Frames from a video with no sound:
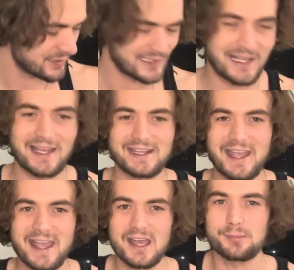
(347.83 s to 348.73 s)
got an
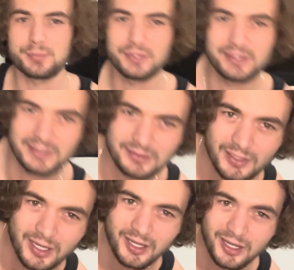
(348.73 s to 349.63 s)
app,
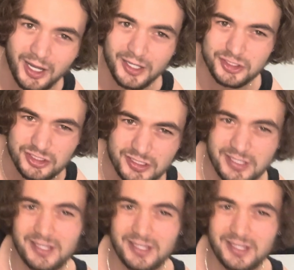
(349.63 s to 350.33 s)
Hushed,